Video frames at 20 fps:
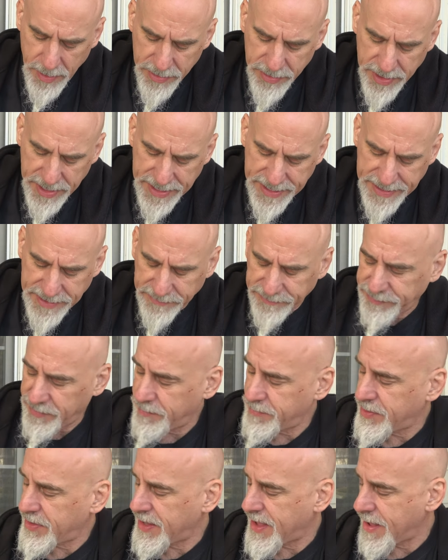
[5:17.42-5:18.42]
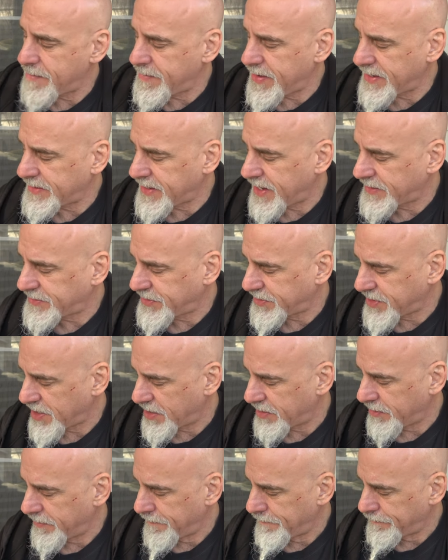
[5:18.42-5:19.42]
The heat from the MA Daisy
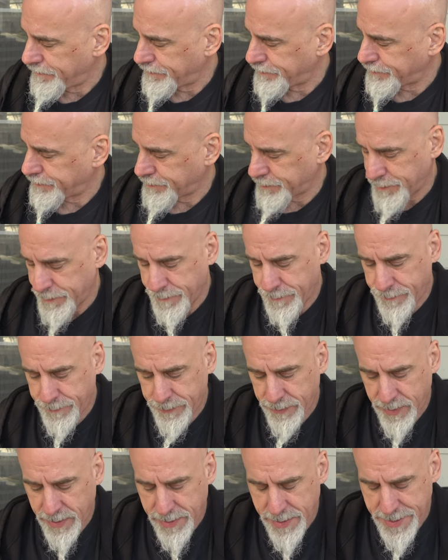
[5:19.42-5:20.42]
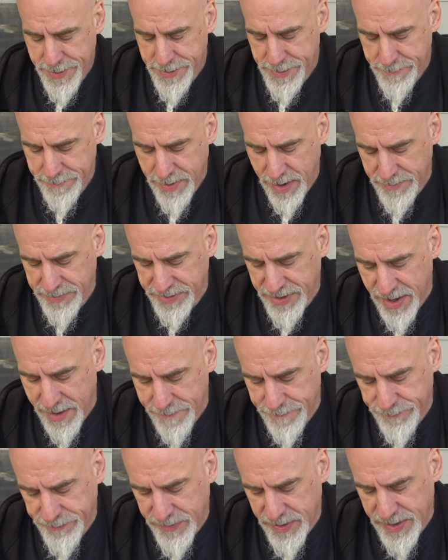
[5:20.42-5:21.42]
Cutter
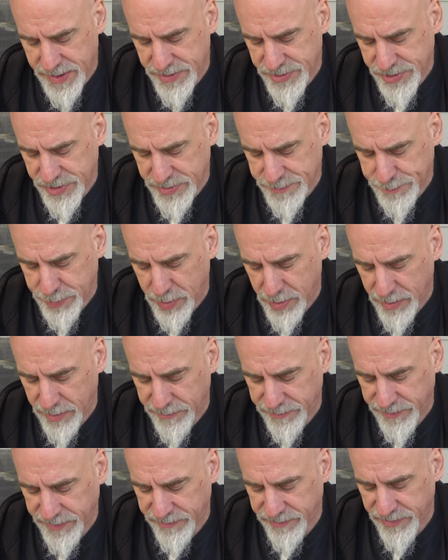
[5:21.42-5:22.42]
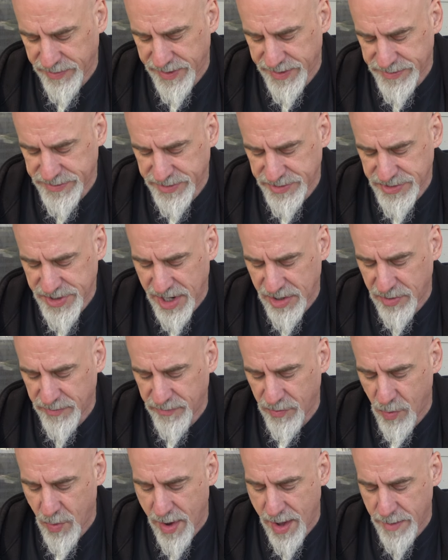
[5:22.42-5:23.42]
bubblegum is just perfect for this. It's not
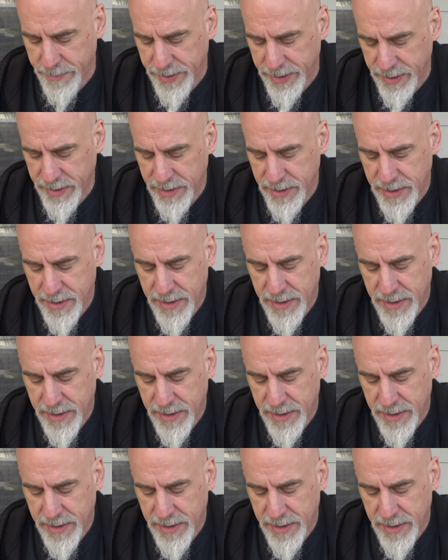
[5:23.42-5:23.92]
overwhelming.